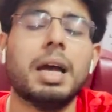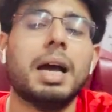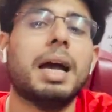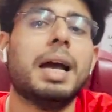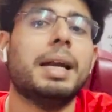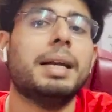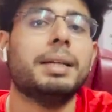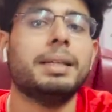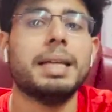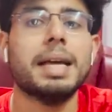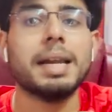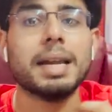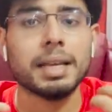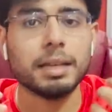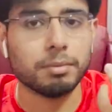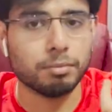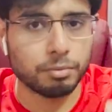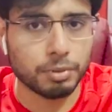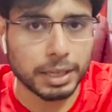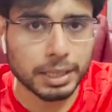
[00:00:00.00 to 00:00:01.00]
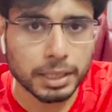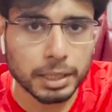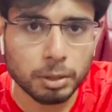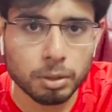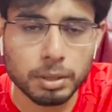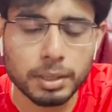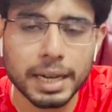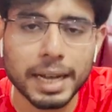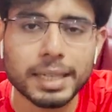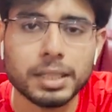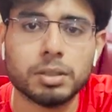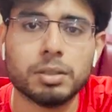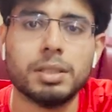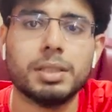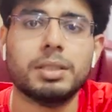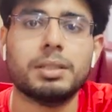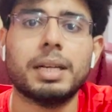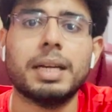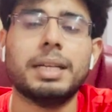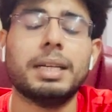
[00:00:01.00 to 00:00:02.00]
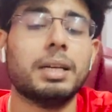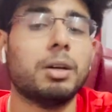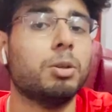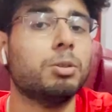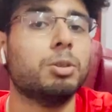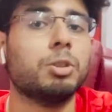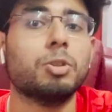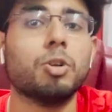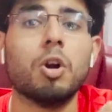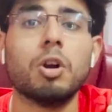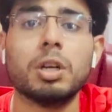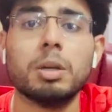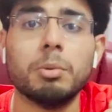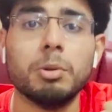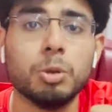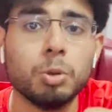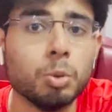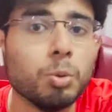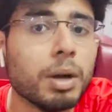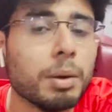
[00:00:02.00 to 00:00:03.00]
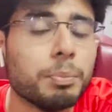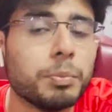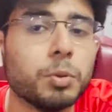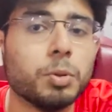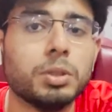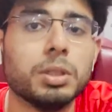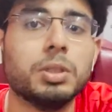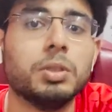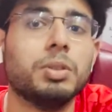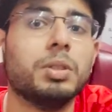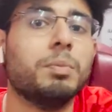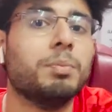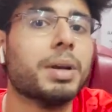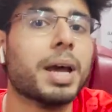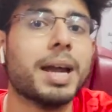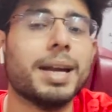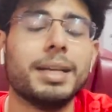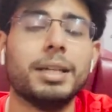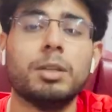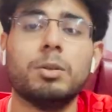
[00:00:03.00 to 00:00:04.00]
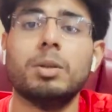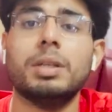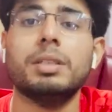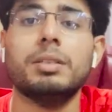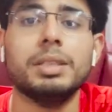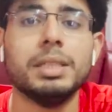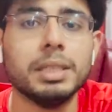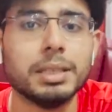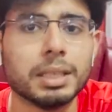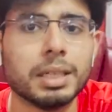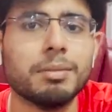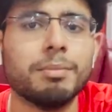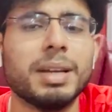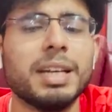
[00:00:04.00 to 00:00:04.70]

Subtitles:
And then I went into Dijkstra's, right? I also talked about two approaches using priority queue and tree set.